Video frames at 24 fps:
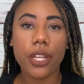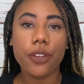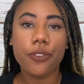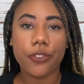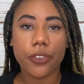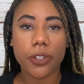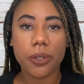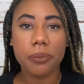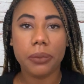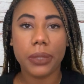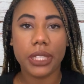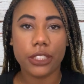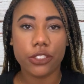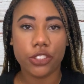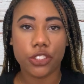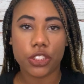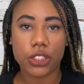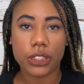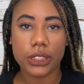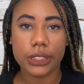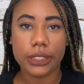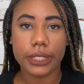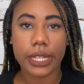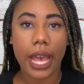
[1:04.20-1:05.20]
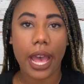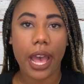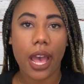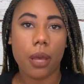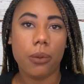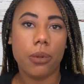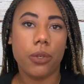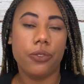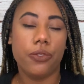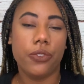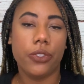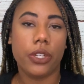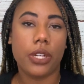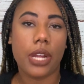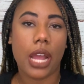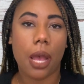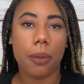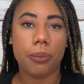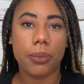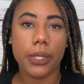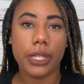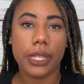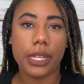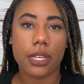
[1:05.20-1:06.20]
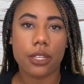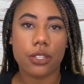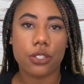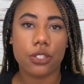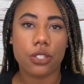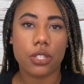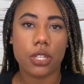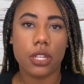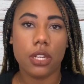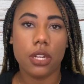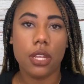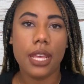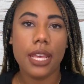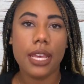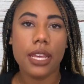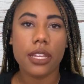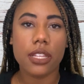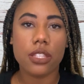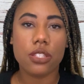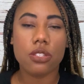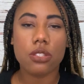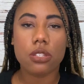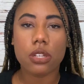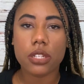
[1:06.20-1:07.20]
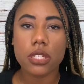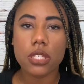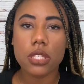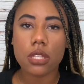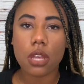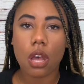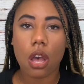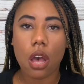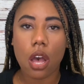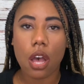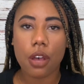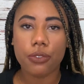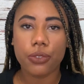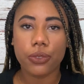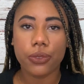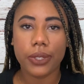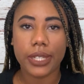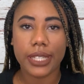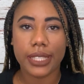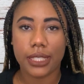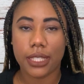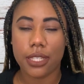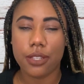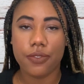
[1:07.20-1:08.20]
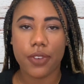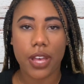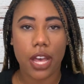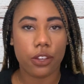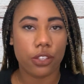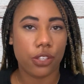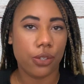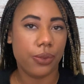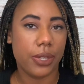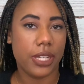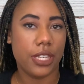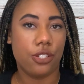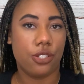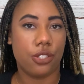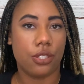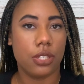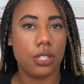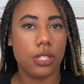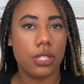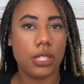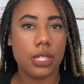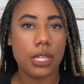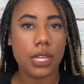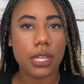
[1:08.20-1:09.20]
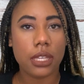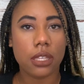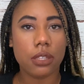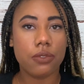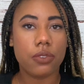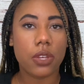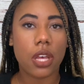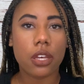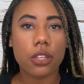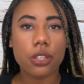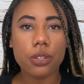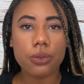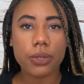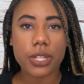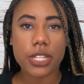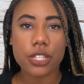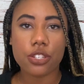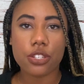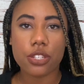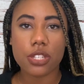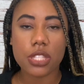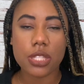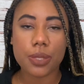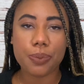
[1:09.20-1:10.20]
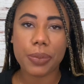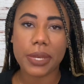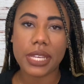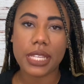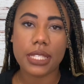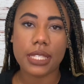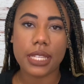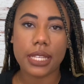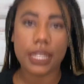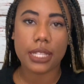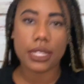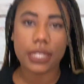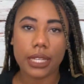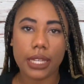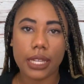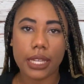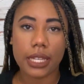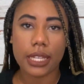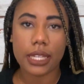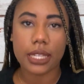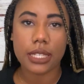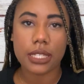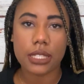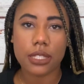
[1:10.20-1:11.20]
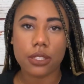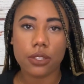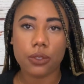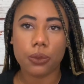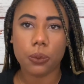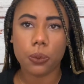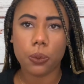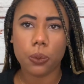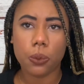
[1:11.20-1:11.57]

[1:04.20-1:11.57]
information tab of your application, it starts off with evaluations. Evaluations basically is